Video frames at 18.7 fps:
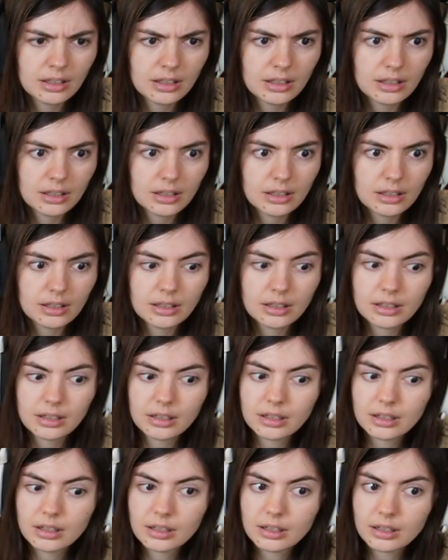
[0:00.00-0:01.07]
Then who was
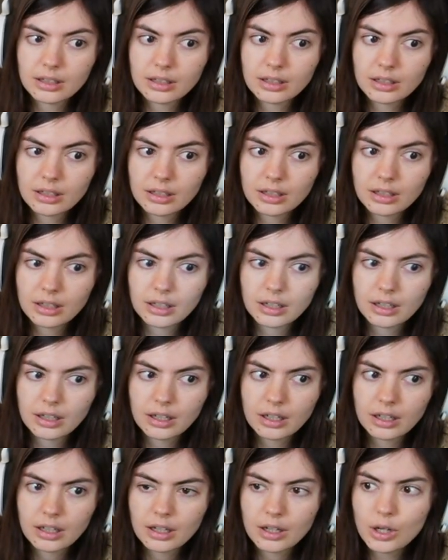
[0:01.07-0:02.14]
it?
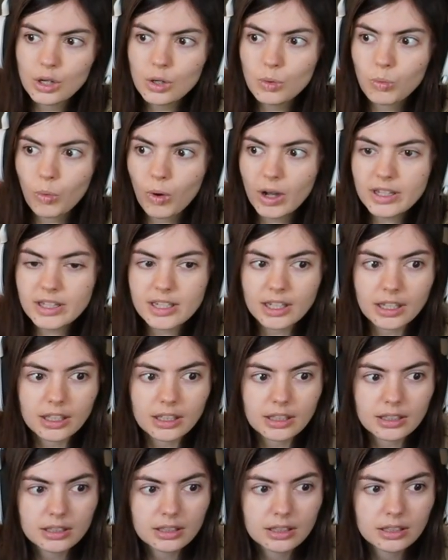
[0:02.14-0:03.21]
Who was it?